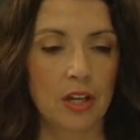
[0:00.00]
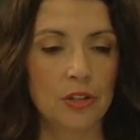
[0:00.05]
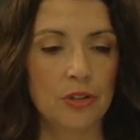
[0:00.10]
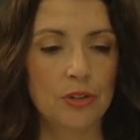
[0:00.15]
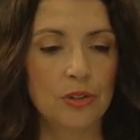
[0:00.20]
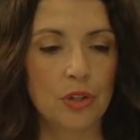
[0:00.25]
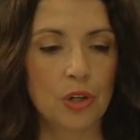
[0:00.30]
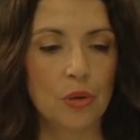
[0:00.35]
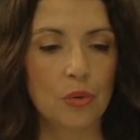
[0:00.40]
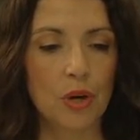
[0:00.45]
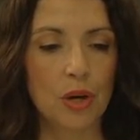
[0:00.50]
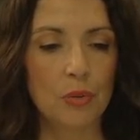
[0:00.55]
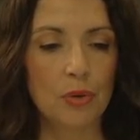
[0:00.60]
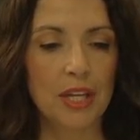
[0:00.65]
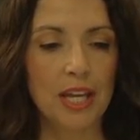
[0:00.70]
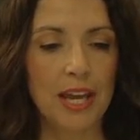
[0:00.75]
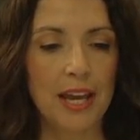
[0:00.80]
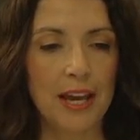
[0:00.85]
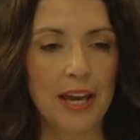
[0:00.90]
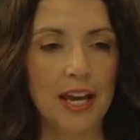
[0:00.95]
So what
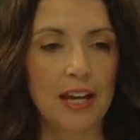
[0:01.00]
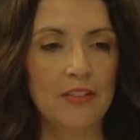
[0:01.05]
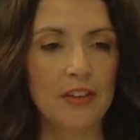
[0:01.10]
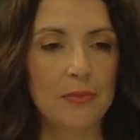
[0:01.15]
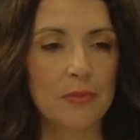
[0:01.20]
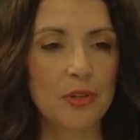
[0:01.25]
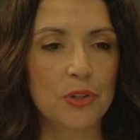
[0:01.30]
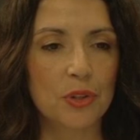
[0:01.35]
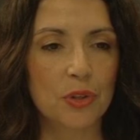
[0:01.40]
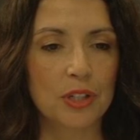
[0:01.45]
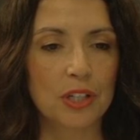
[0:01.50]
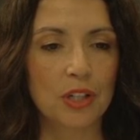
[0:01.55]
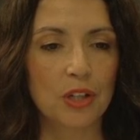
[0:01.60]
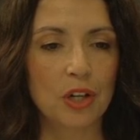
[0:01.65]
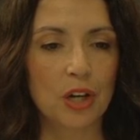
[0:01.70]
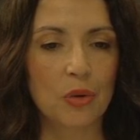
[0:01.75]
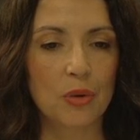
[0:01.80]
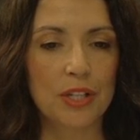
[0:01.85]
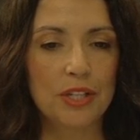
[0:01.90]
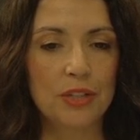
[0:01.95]
we have, I'm just going
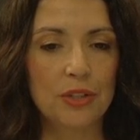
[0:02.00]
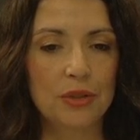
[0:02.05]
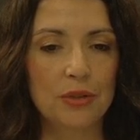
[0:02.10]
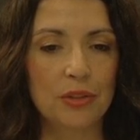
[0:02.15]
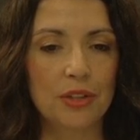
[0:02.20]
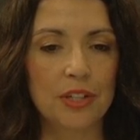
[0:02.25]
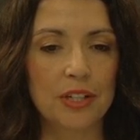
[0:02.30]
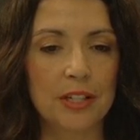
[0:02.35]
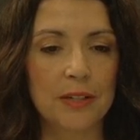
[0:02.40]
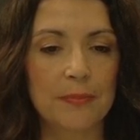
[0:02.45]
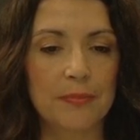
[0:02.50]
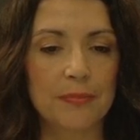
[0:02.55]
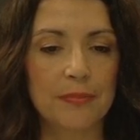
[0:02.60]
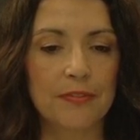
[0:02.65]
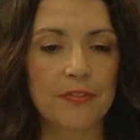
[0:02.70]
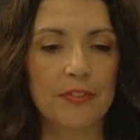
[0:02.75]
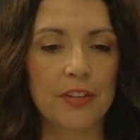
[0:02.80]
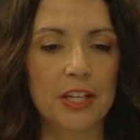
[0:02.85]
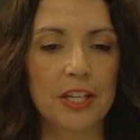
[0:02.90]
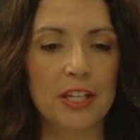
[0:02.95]
to go into the
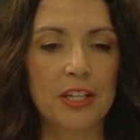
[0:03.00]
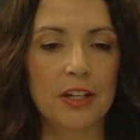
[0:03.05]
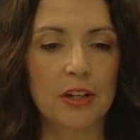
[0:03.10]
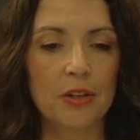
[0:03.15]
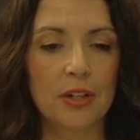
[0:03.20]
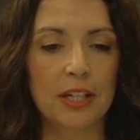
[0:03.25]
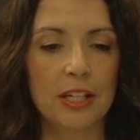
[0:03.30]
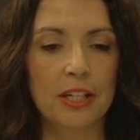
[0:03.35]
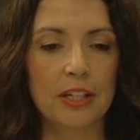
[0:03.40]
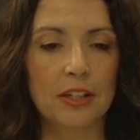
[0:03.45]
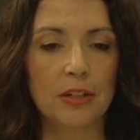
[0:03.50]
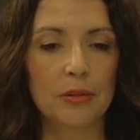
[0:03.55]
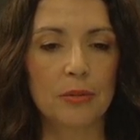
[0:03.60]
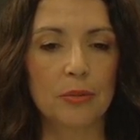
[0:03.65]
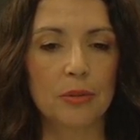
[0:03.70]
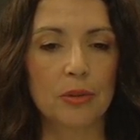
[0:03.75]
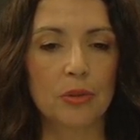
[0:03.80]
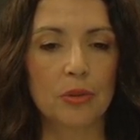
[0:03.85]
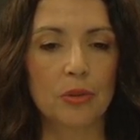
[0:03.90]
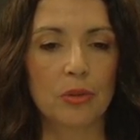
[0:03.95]
video here
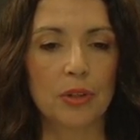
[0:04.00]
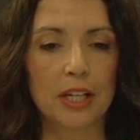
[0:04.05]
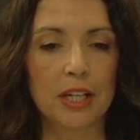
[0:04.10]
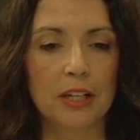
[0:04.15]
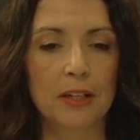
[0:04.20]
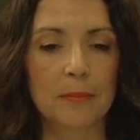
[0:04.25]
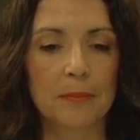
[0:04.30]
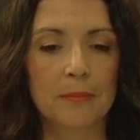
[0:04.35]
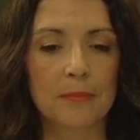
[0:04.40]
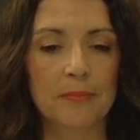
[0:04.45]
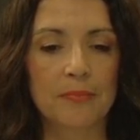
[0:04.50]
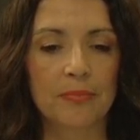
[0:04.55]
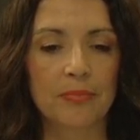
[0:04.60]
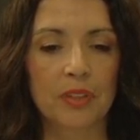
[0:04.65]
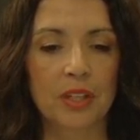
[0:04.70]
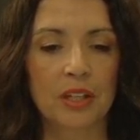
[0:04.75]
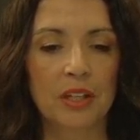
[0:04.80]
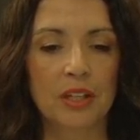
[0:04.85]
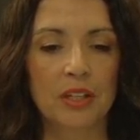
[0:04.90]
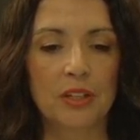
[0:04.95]
real quick.
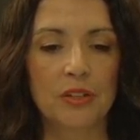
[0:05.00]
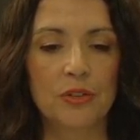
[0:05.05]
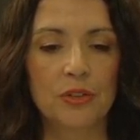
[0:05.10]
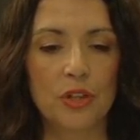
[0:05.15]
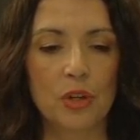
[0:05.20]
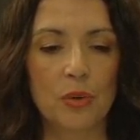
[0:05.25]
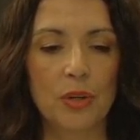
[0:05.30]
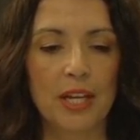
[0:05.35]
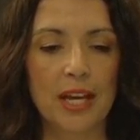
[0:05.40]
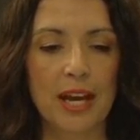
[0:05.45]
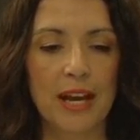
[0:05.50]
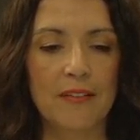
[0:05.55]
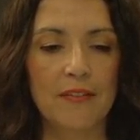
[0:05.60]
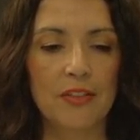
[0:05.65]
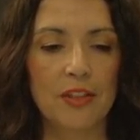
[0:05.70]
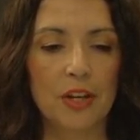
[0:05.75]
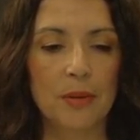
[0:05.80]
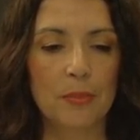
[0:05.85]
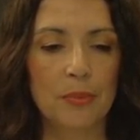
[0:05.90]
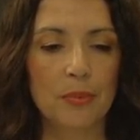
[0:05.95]
So we
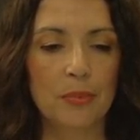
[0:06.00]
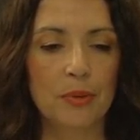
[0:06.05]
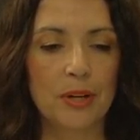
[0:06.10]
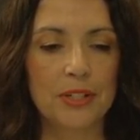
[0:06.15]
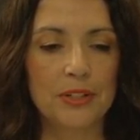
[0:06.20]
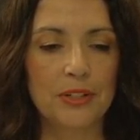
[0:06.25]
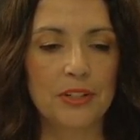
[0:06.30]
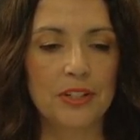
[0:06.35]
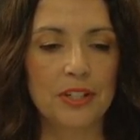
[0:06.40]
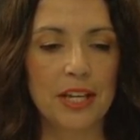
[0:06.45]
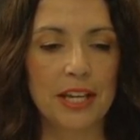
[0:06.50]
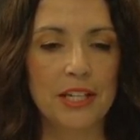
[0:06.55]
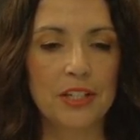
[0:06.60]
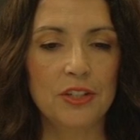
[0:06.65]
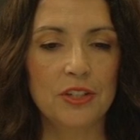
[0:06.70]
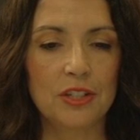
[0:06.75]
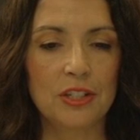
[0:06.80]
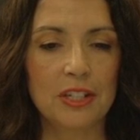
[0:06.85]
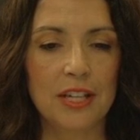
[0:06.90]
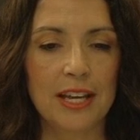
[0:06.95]
have the
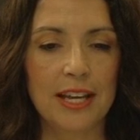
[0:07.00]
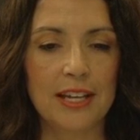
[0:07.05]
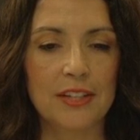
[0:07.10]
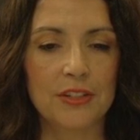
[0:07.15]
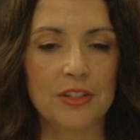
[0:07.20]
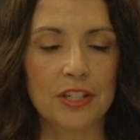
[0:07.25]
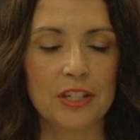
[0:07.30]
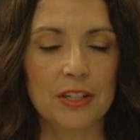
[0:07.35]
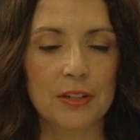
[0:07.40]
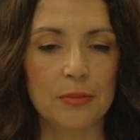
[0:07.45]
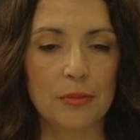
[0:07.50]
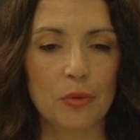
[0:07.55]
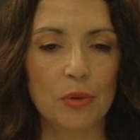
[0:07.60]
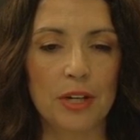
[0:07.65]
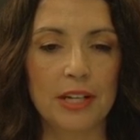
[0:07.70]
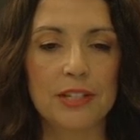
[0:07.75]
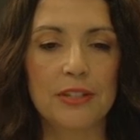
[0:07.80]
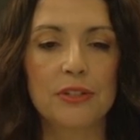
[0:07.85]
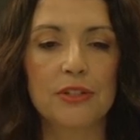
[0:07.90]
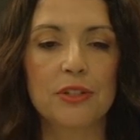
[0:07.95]
presentation as it
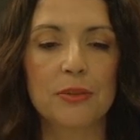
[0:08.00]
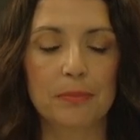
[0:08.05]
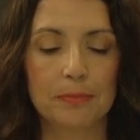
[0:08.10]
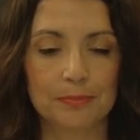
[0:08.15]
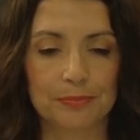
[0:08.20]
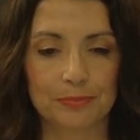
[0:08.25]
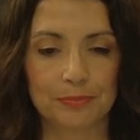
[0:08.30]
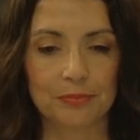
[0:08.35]
was